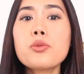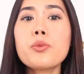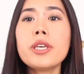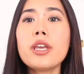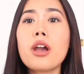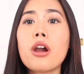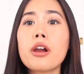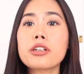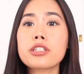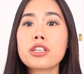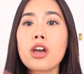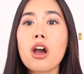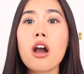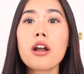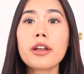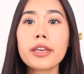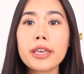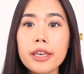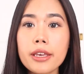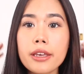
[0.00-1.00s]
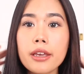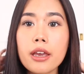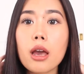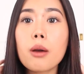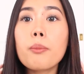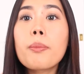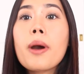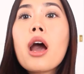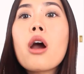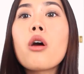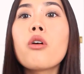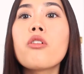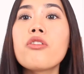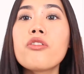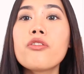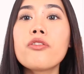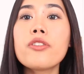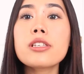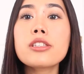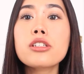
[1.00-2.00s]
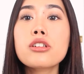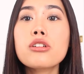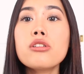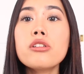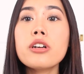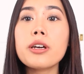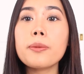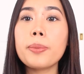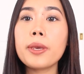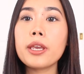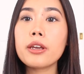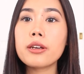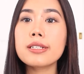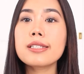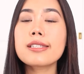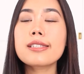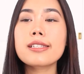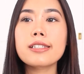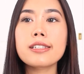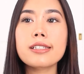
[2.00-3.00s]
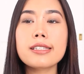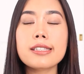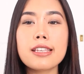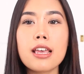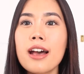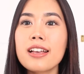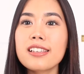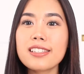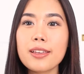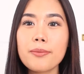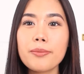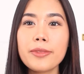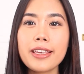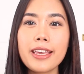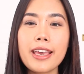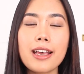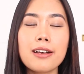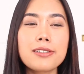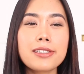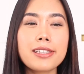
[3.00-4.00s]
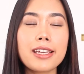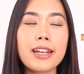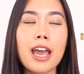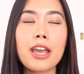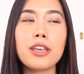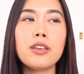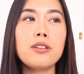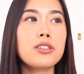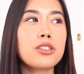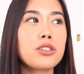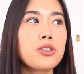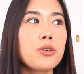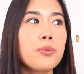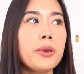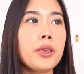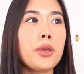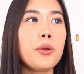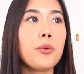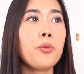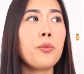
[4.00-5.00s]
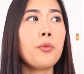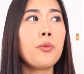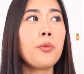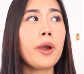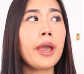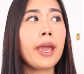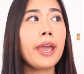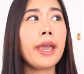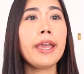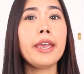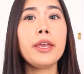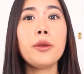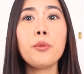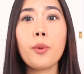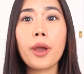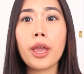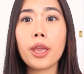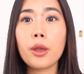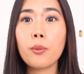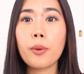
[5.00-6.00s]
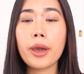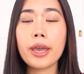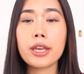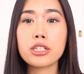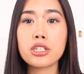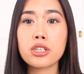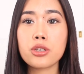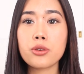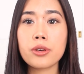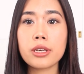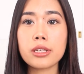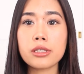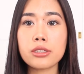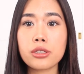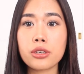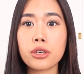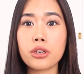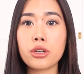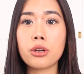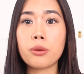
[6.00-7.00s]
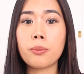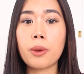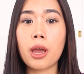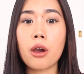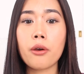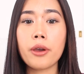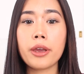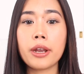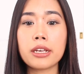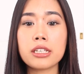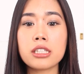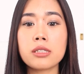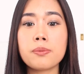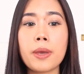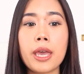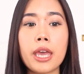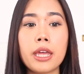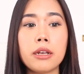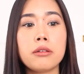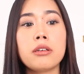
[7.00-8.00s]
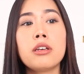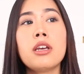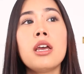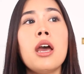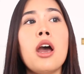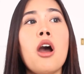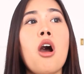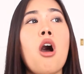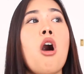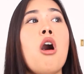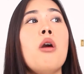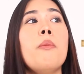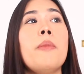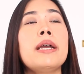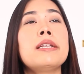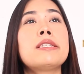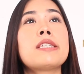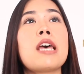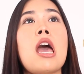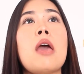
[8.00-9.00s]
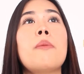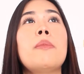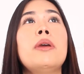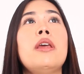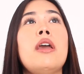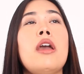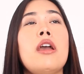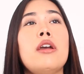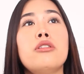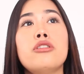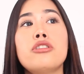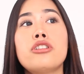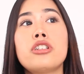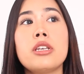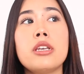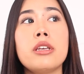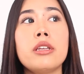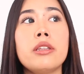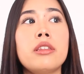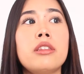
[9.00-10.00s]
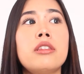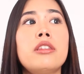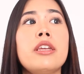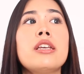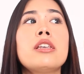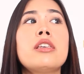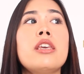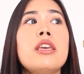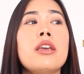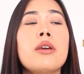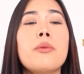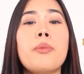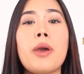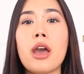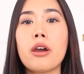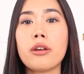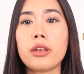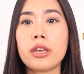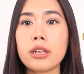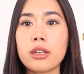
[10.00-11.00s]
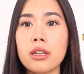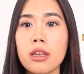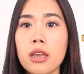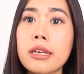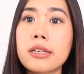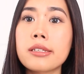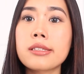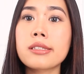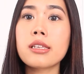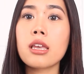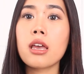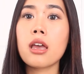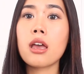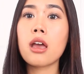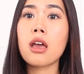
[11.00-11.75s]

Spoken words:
we are talking about physical appearances, something else that I used to be way too insecure about, and I spent all my time and energy thinking about it, is